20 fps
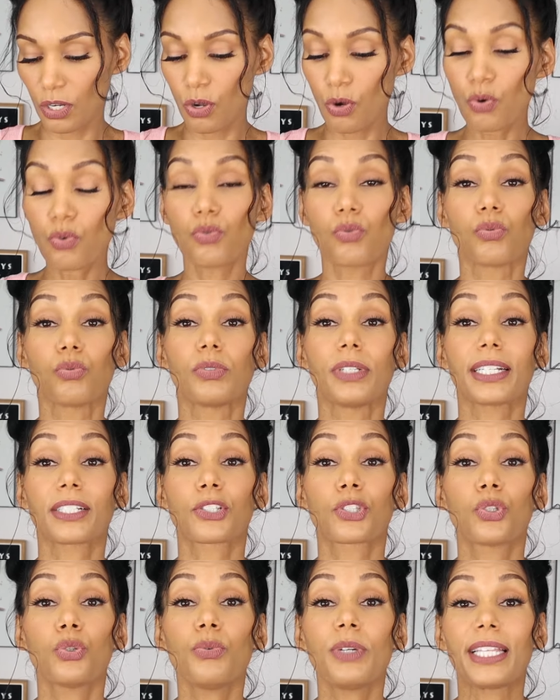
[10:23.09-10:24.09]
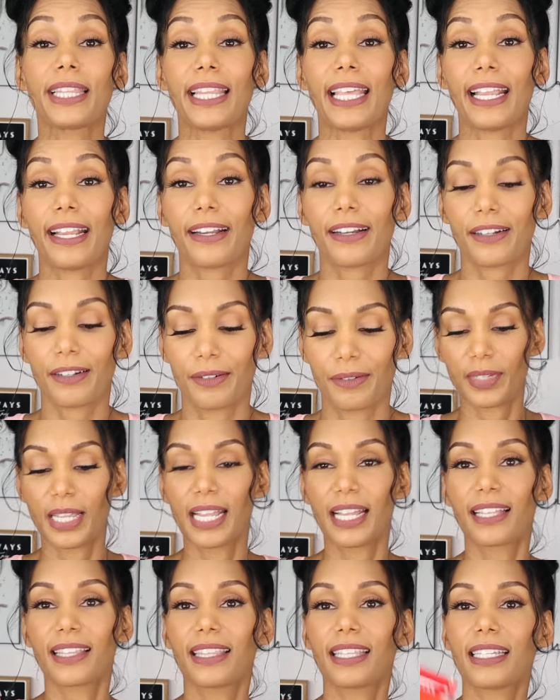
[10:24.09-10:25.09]
Oh, there's 2 in there.
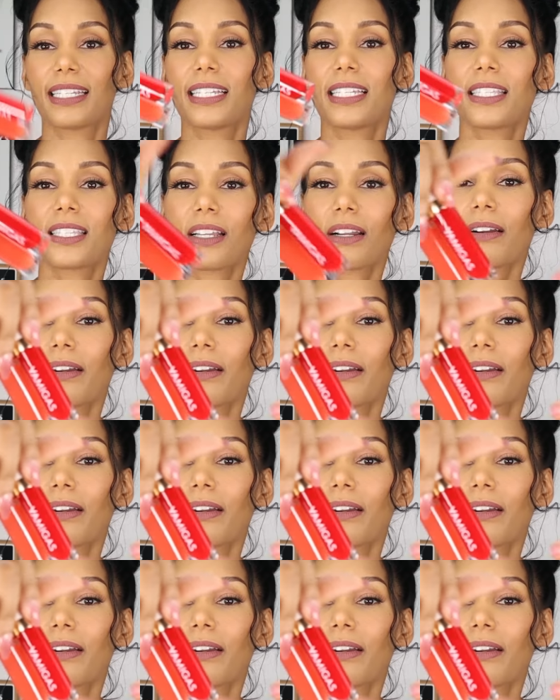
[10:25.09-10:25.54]
These